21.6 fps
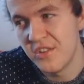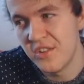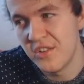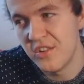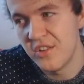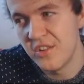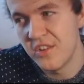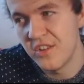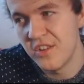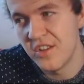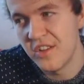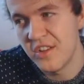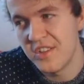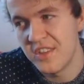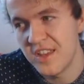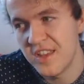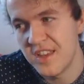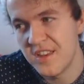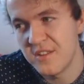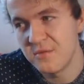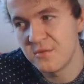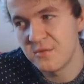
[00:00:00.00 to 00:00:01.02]
Uh, and
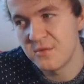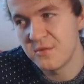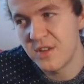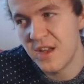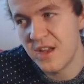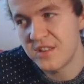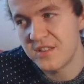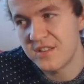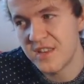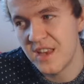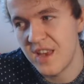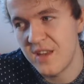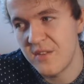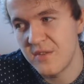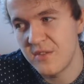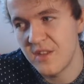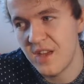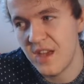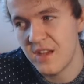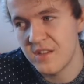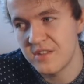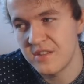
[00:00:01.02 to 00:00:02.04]
then we have saved
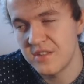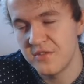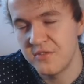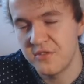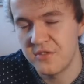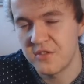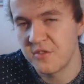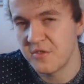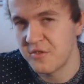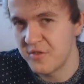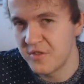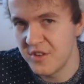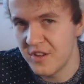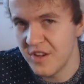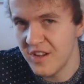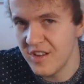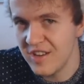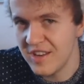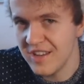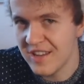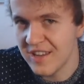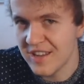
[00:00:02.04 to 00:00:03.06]
the Elsa for a
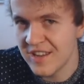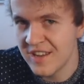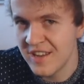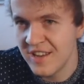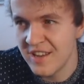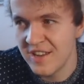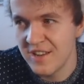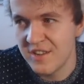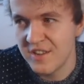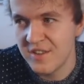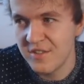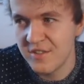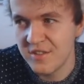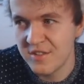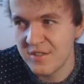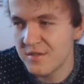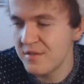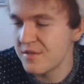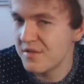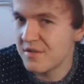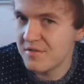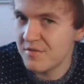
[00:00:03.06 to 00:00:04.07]
finale?
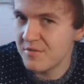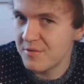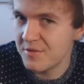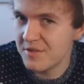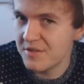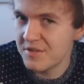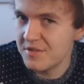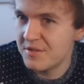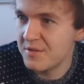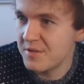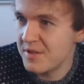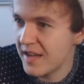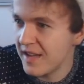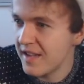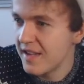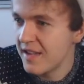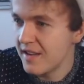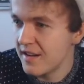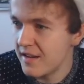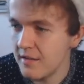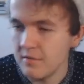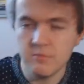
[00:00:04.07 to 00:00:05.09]
You wouldn't do that?
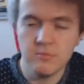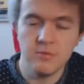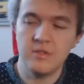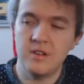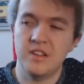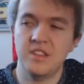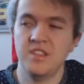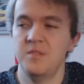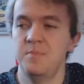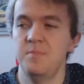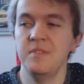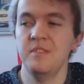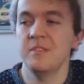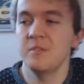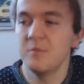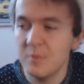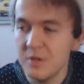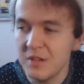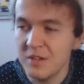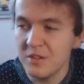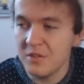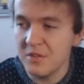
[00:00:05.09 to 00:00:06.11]
Let, well, let's spin the
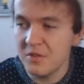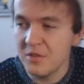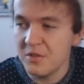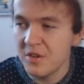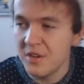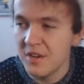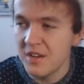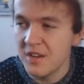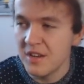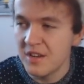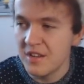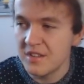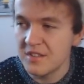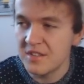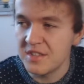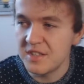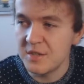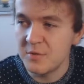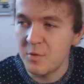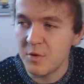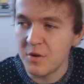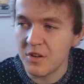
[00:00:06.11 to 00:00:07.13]
wheel and
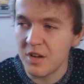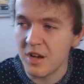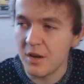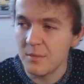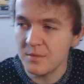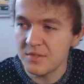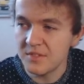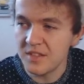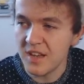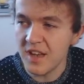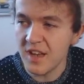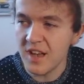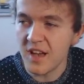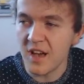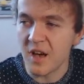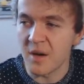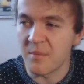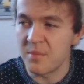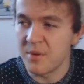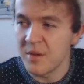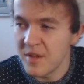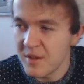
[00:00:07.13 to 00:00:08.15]
see what comes
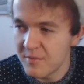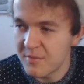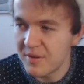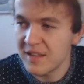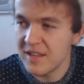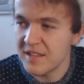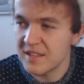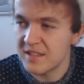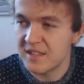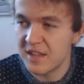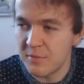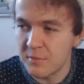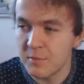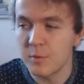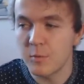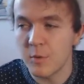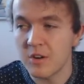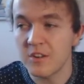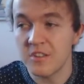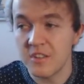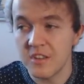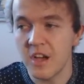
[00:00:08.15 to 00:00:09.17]
up. Please give me
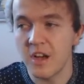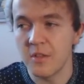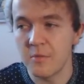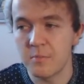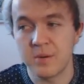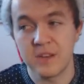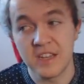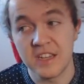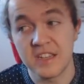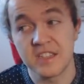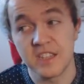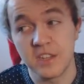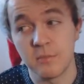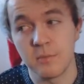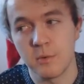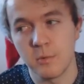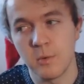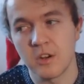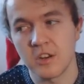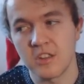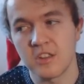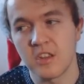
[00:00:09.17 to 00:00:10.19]
one of the please give me
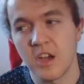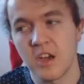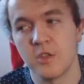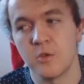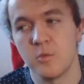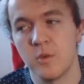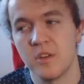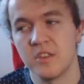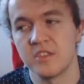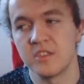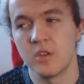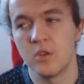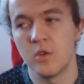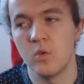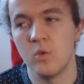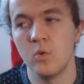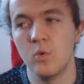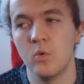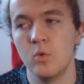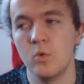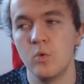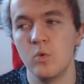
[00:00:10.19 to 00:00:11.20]
one of the other ones.
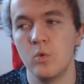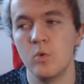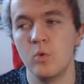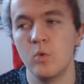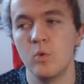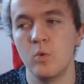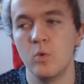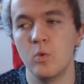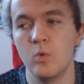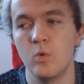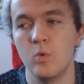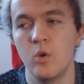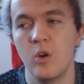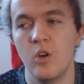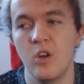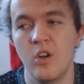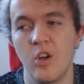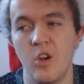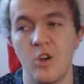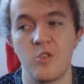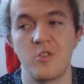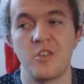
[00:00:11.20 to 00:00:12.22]
Ooh,
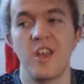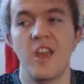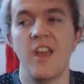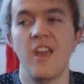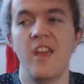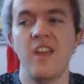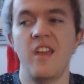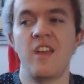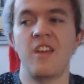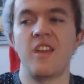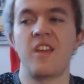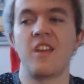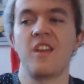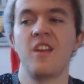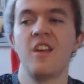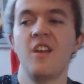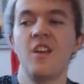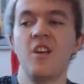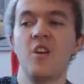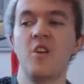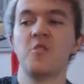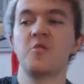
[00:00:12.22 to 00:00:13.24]
okay,
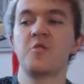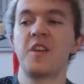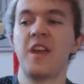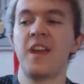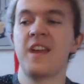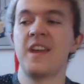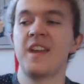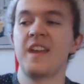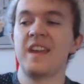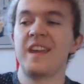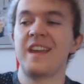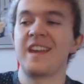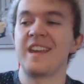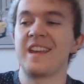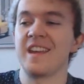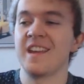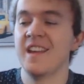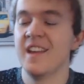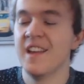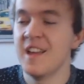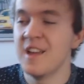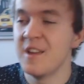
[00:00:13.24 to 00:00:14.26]
okay.